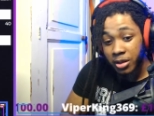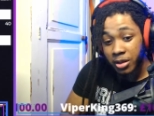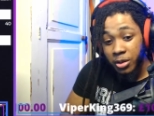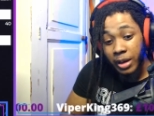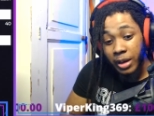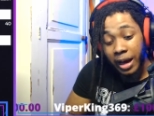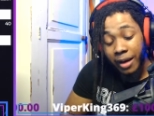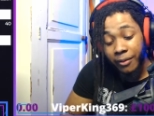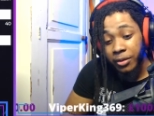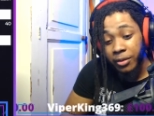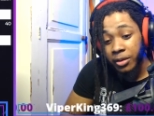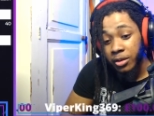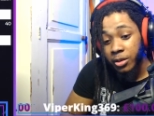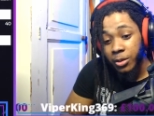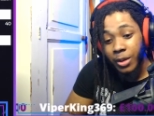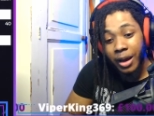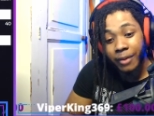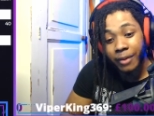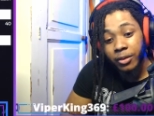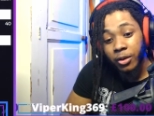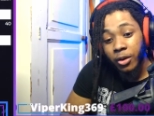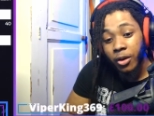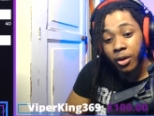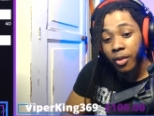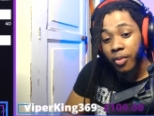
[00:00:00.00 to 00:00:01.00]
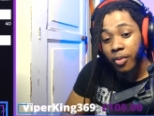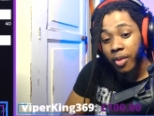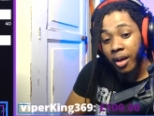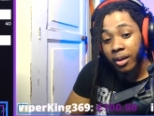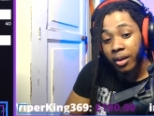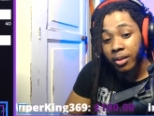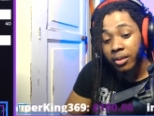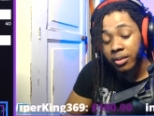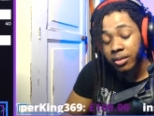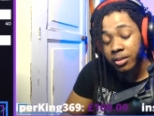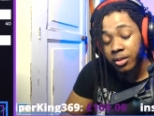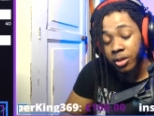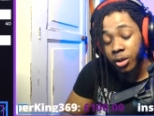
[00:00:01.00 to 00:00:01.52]
You haven't you haven't got that
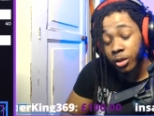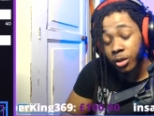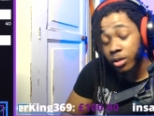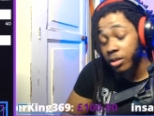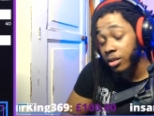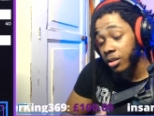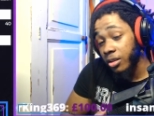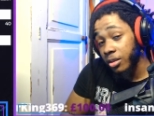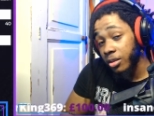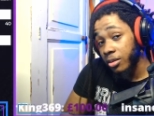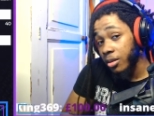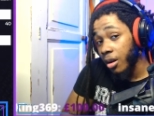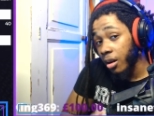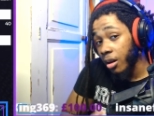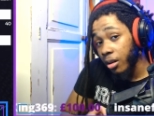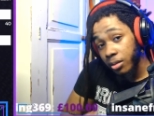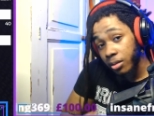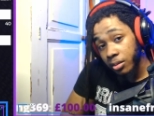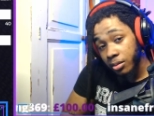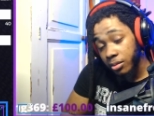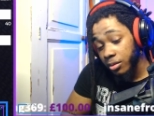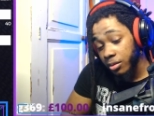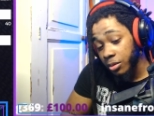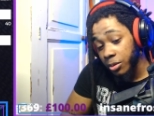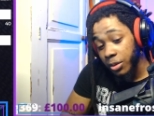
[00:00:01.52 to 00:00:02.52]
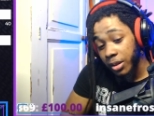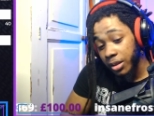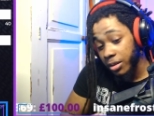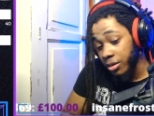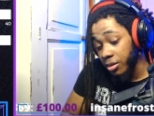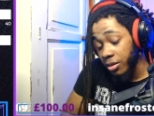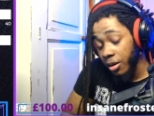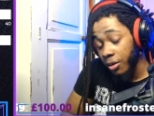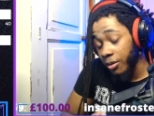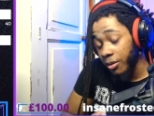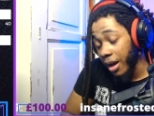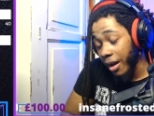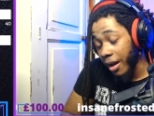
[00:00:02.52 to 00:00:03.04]
on you. No, you you
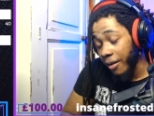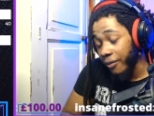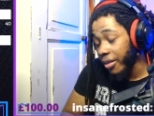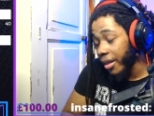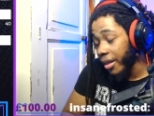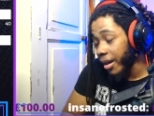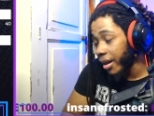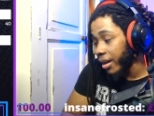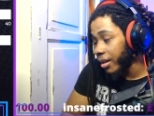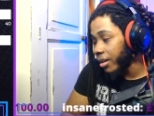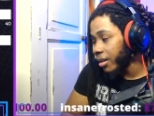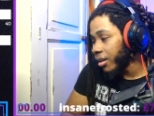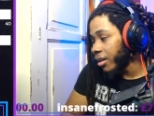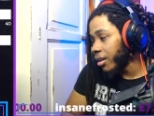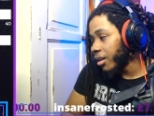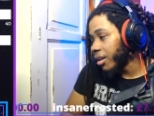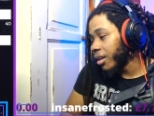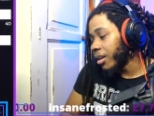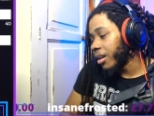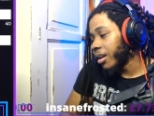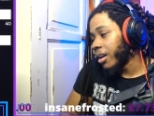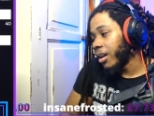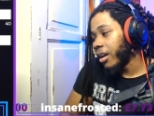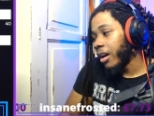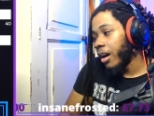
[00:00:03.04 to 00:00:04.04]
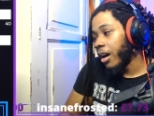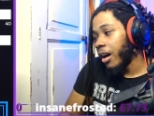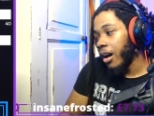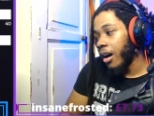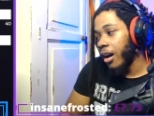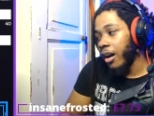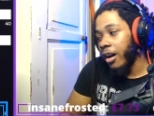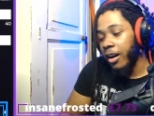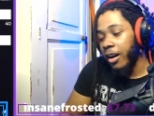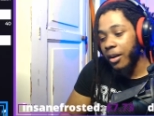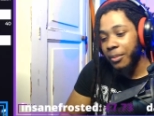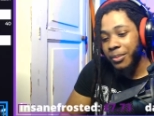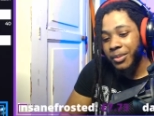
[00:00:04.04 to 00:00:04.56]
don't have that.
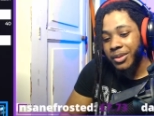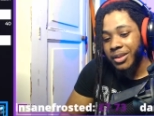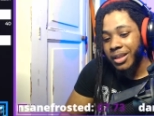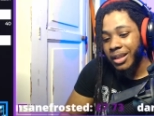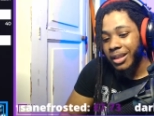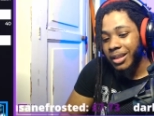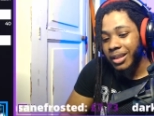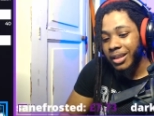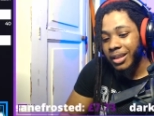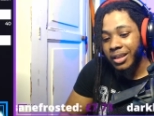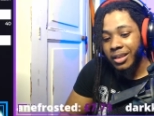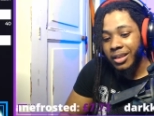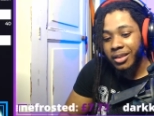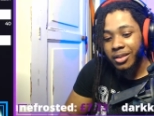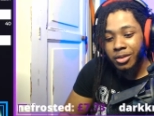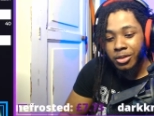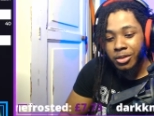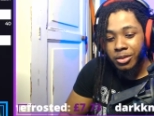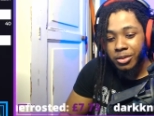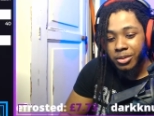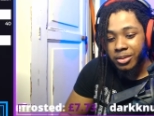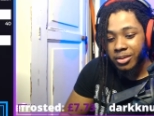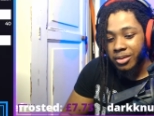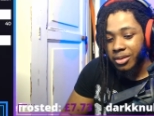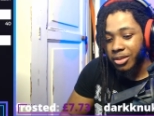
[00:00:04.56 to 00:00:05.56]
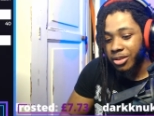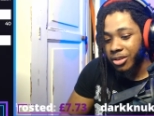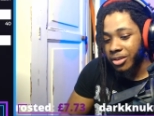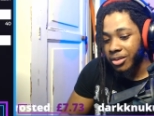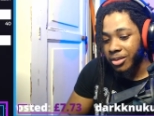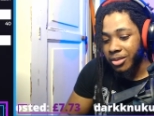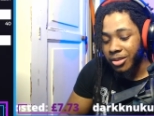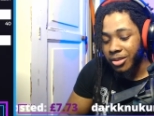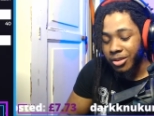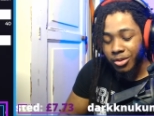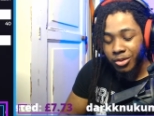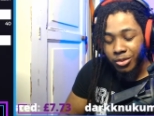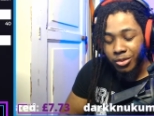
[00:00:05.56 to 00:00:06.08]
And he's like, yeah, you know,
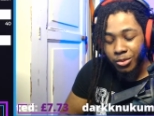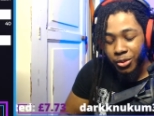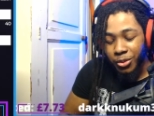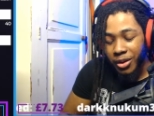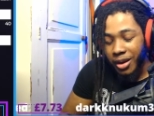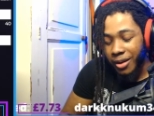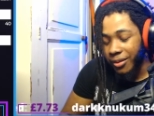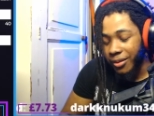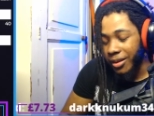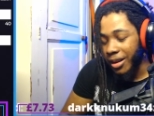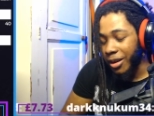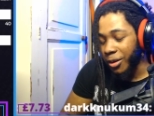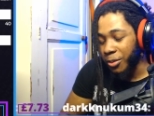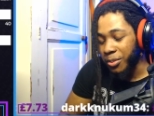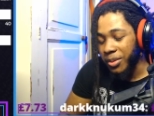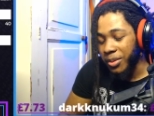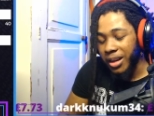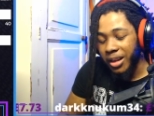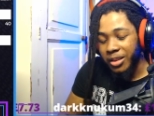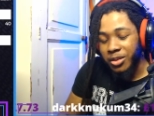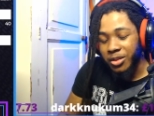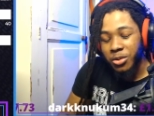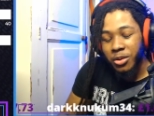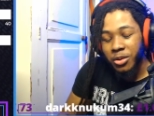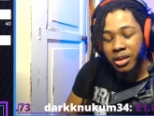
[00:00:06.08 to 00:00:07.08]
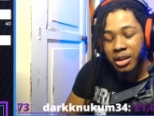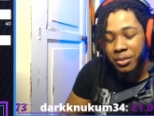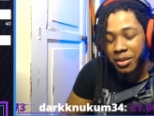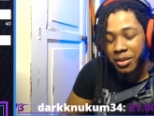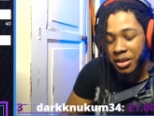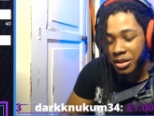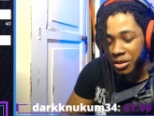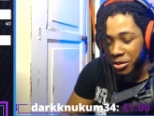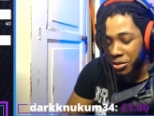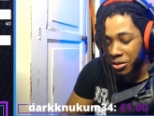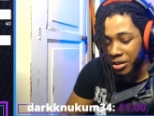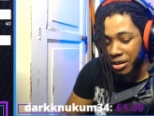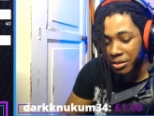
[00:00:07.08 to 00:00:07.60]
just, just whatever. Like, it'll be like 20
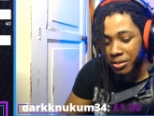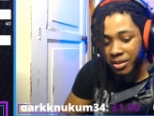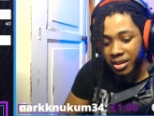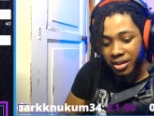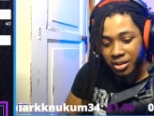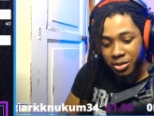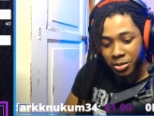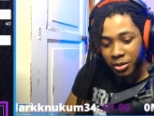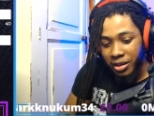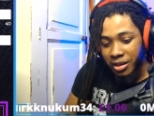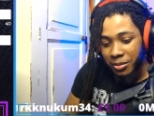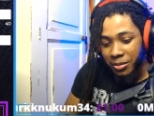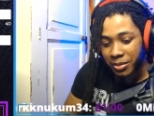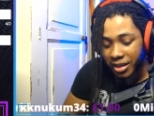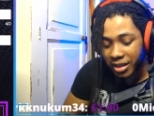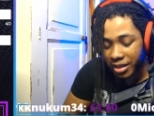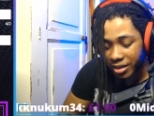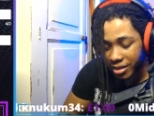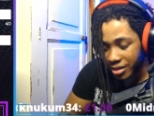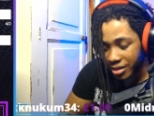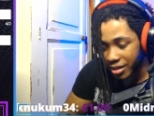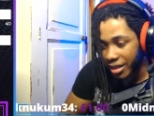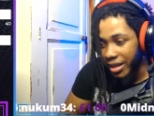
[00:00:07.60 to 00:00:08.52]
minutes, 20 minutes, 20 minutes.